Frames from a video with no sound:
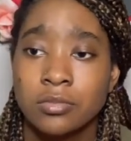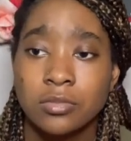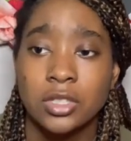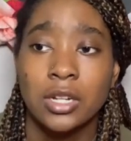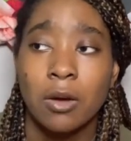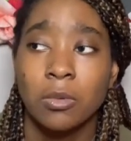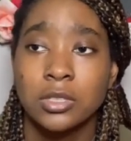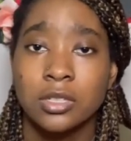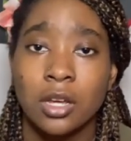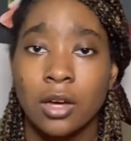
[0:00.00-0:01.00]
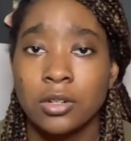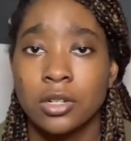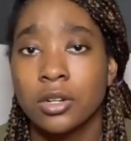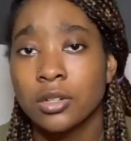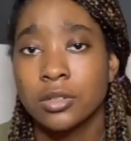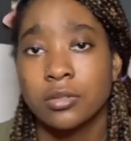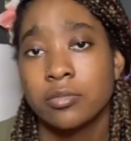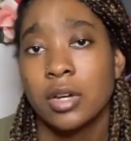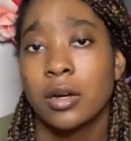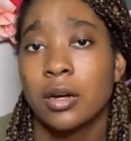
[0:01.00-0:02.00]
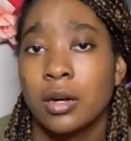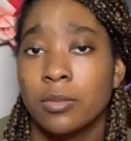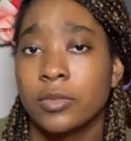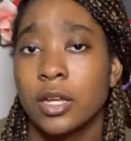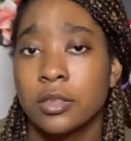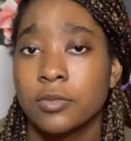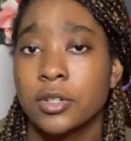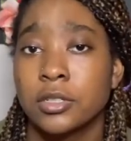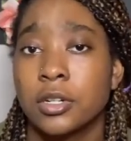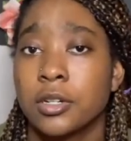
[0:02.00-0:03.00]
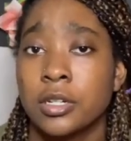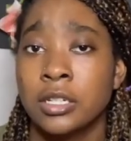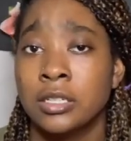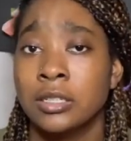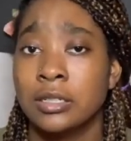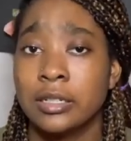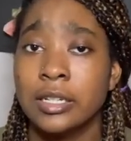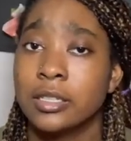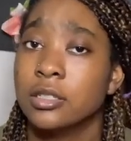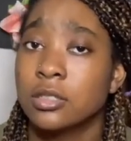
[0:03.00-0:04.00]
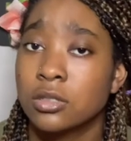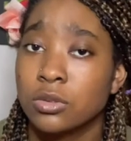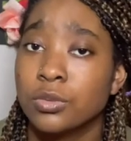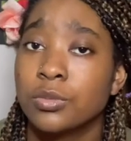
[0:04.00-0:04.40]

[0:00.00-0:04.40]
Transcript: and I wasn't the only girl. I'm not the first girl he did this to.